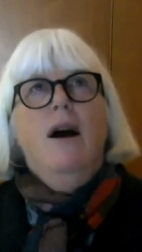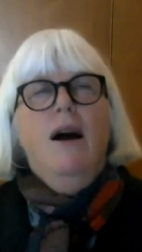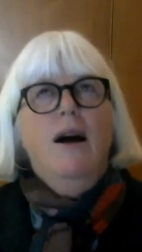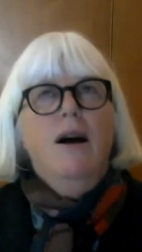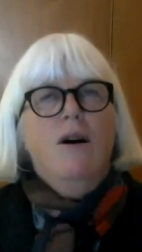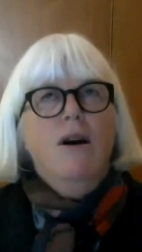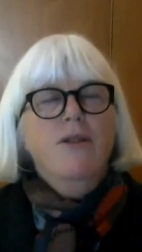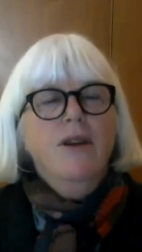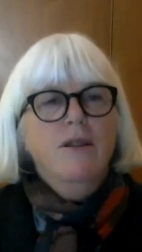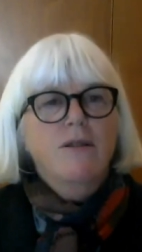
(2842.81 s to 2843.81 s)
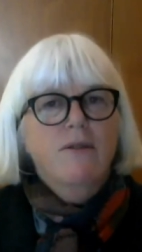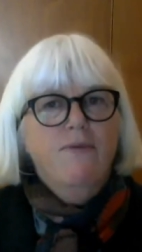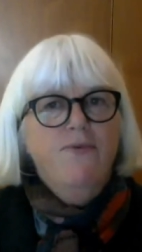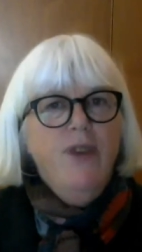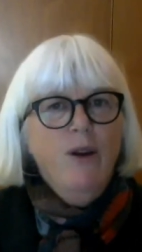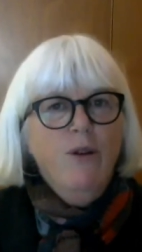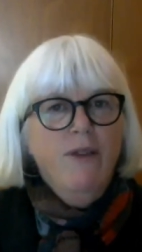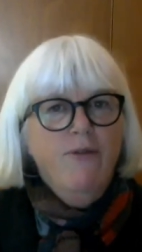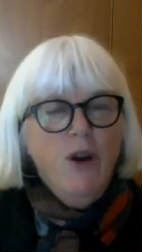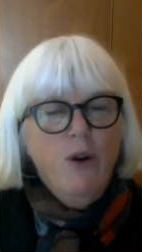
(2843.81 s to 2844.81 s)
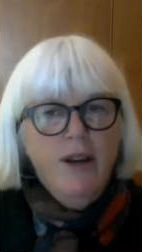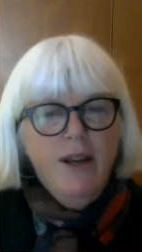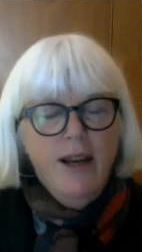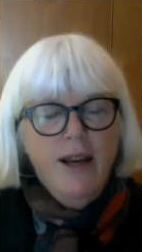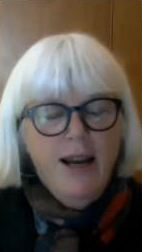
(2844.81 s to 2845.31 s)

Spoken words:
I think it's a very, very,